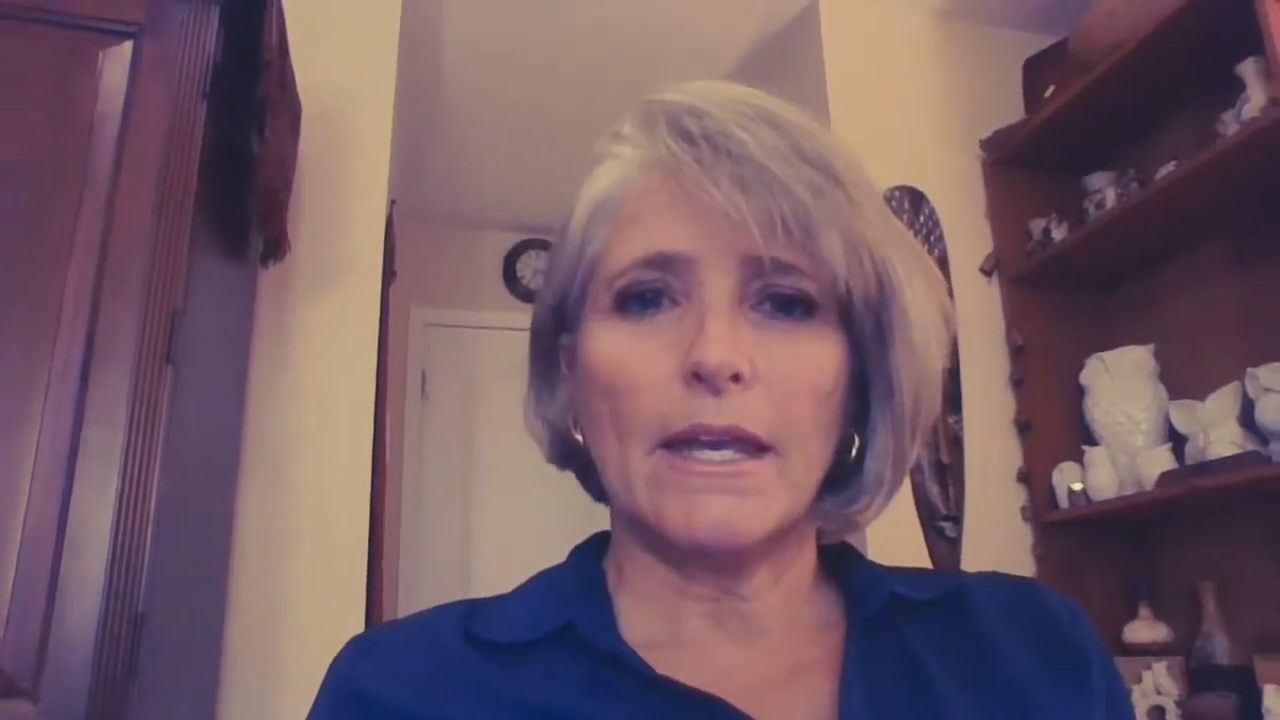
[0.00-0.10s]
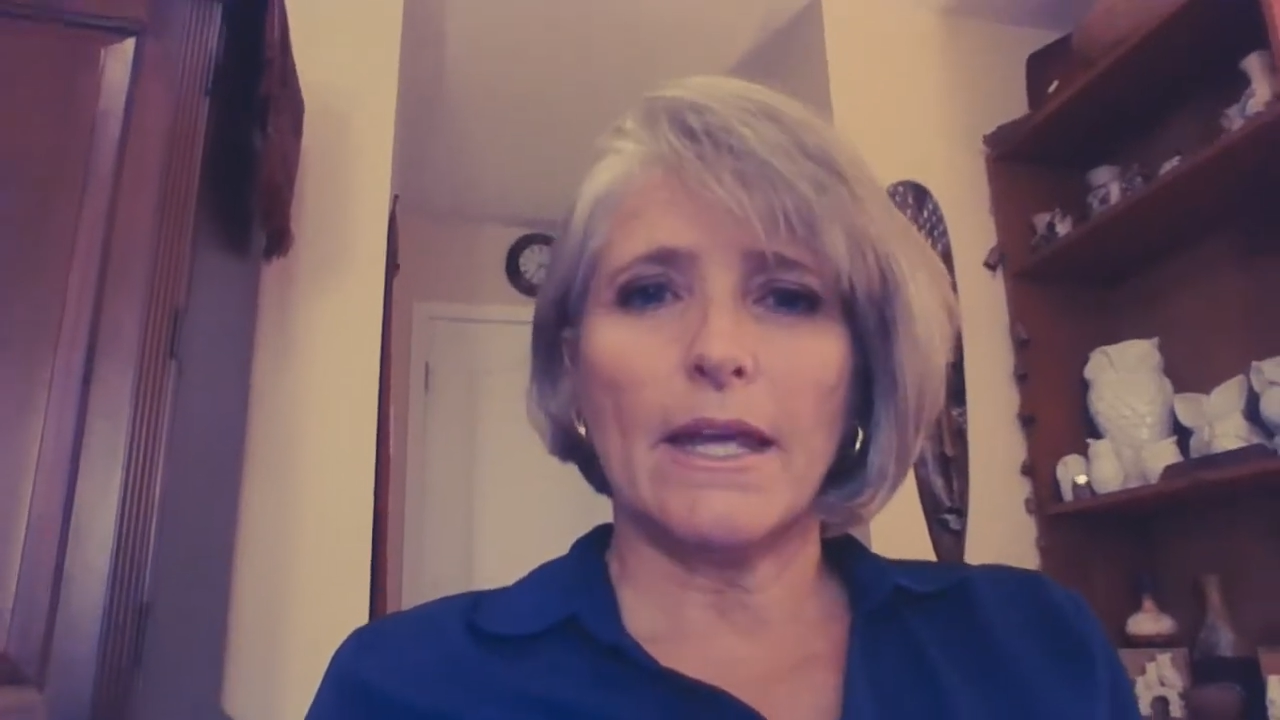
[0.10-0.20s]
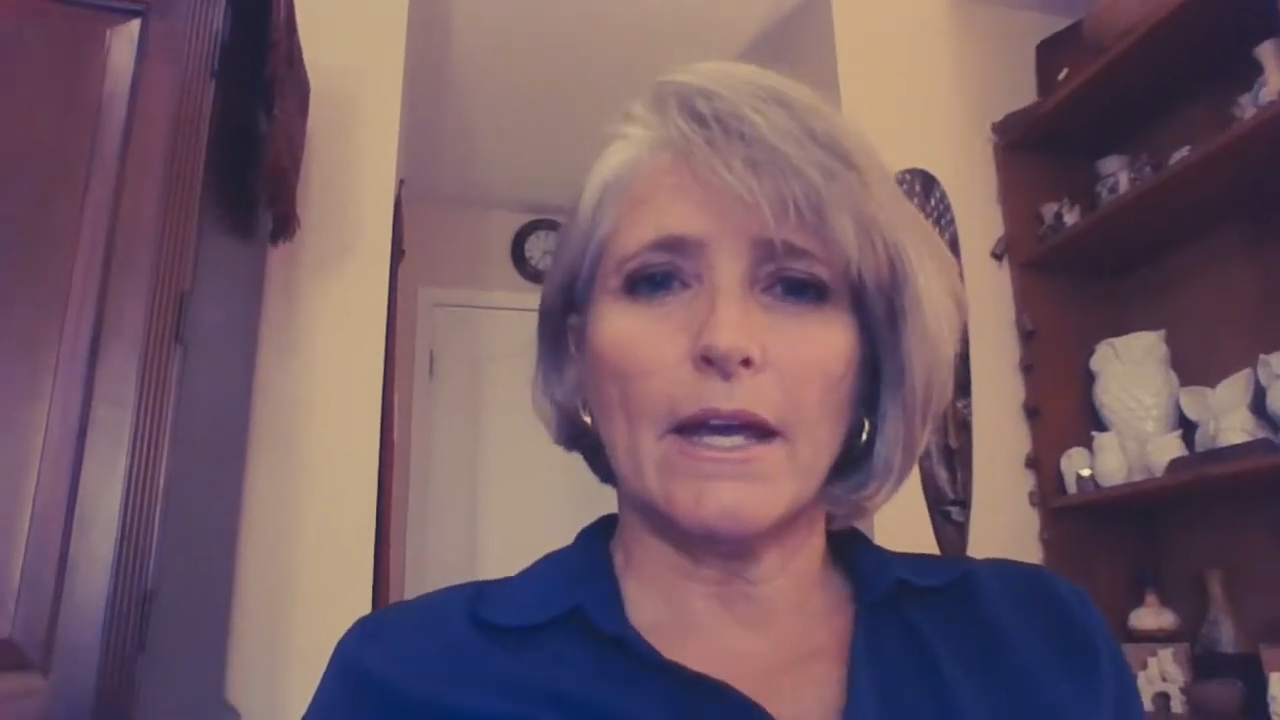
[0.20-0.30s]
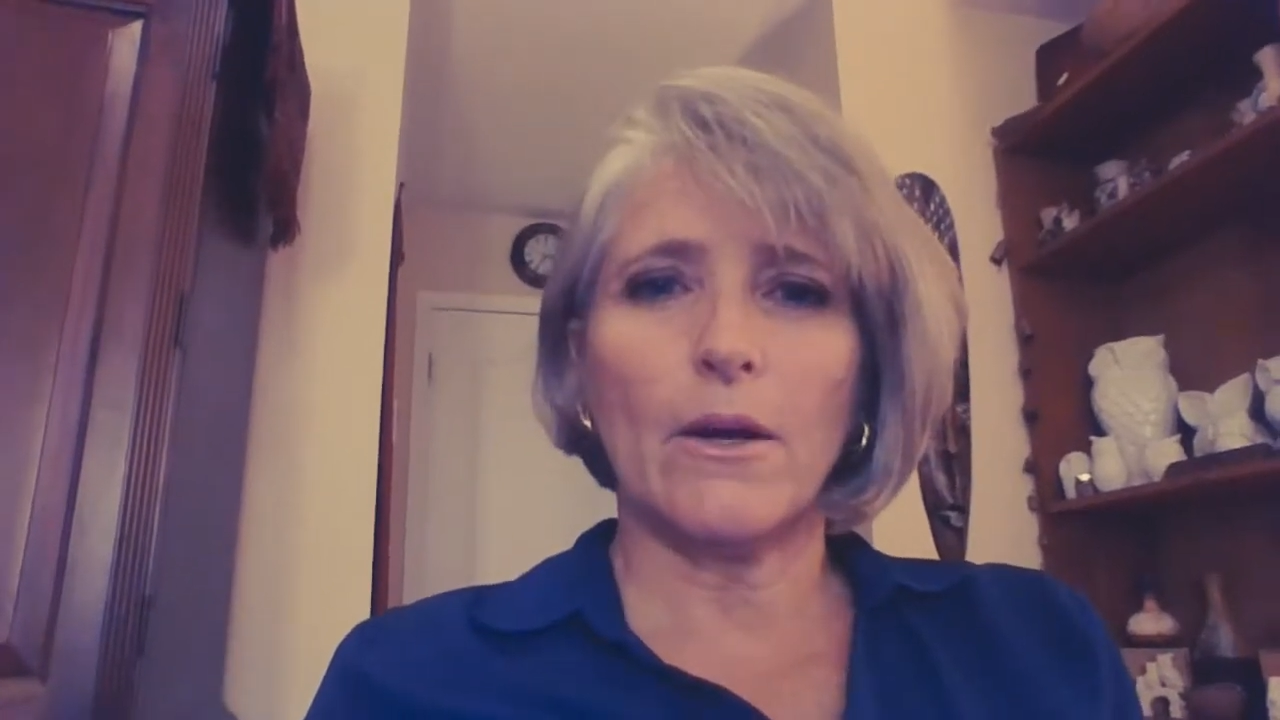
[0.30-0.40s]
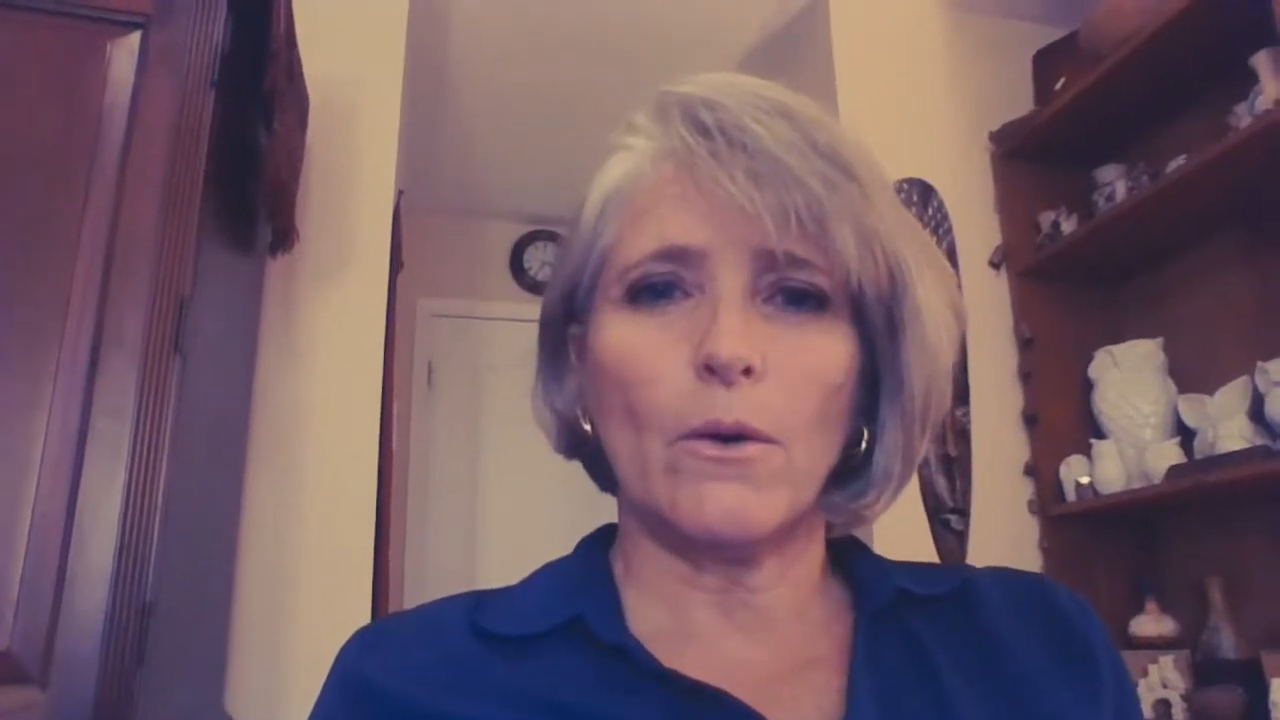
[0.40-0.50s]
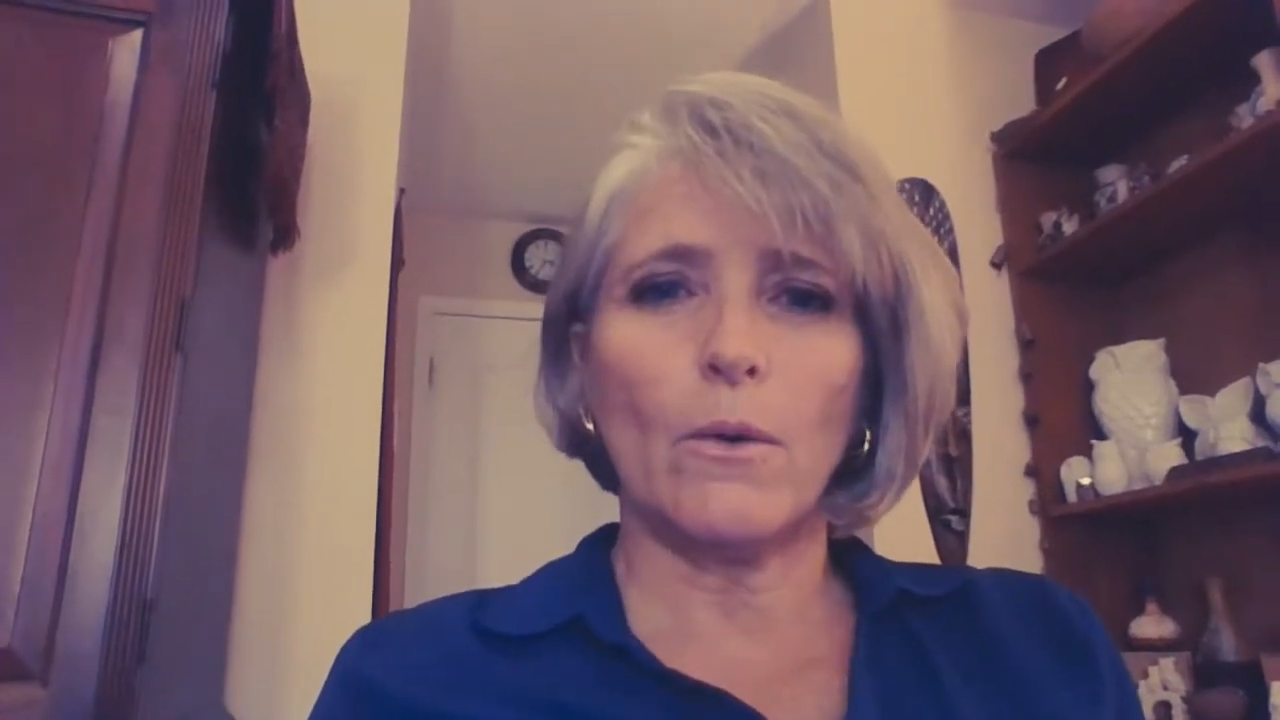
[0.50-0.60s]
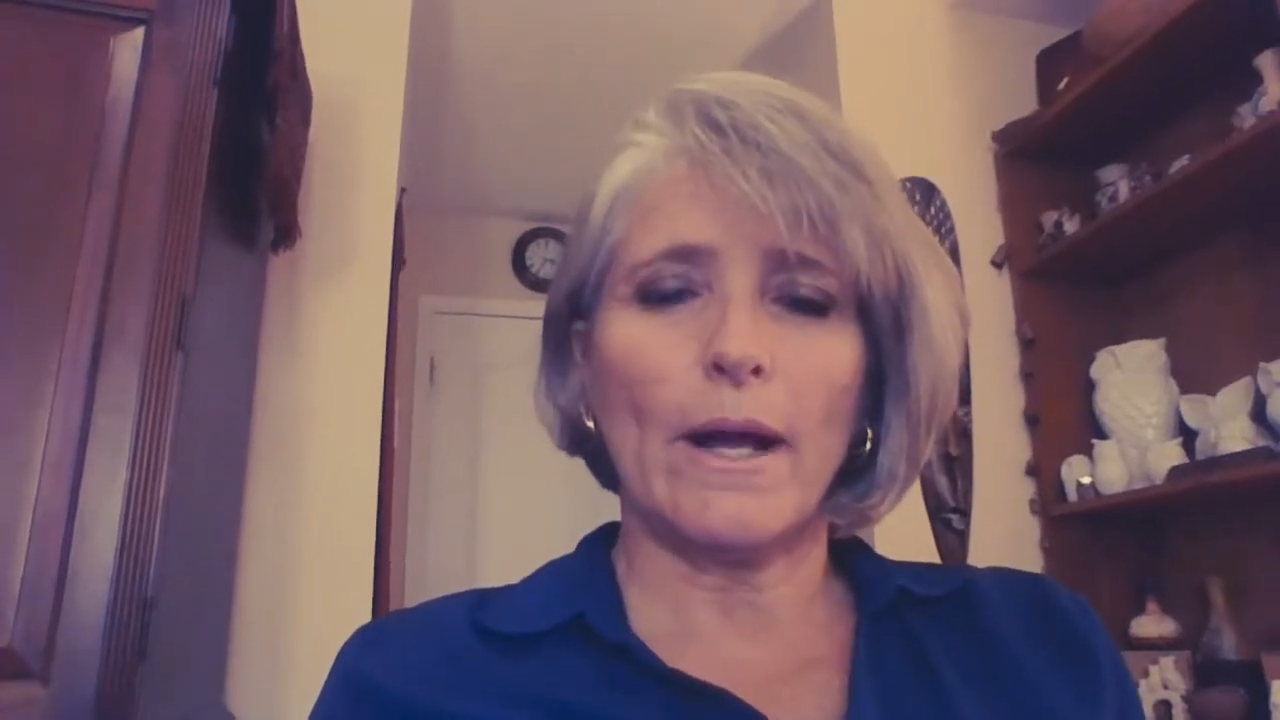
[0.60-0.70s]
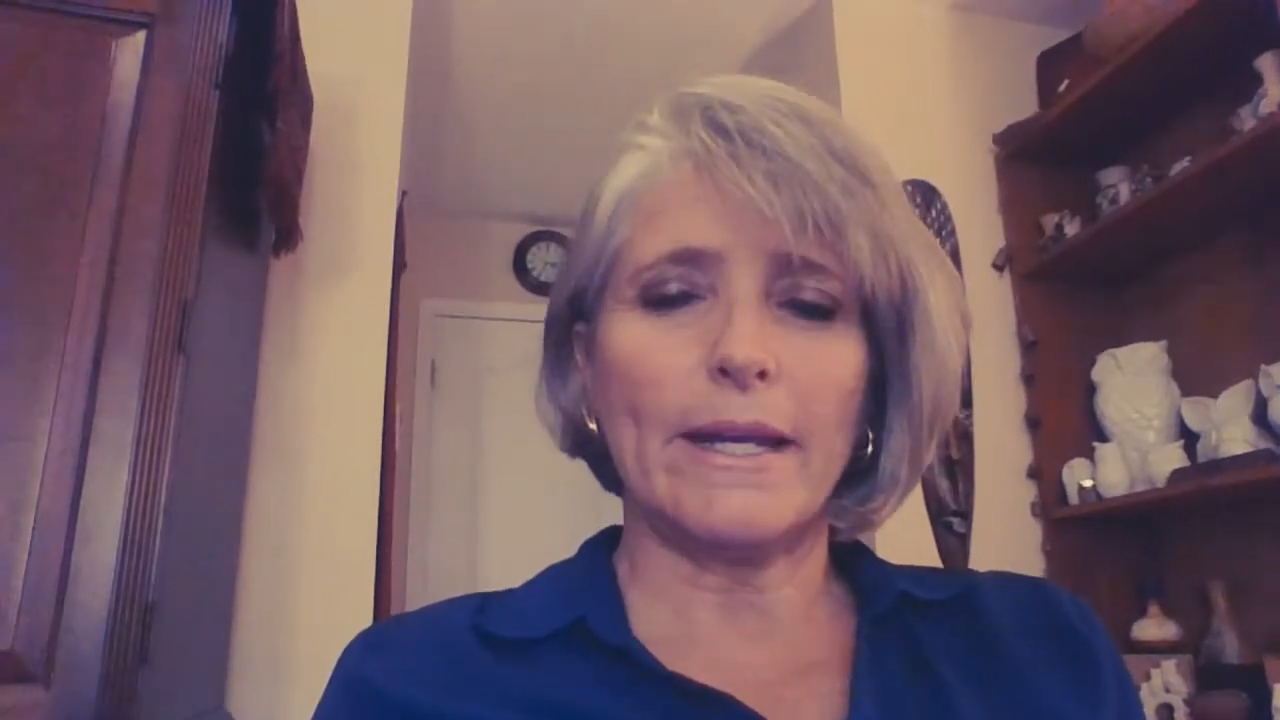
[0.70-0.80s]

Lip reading: Now,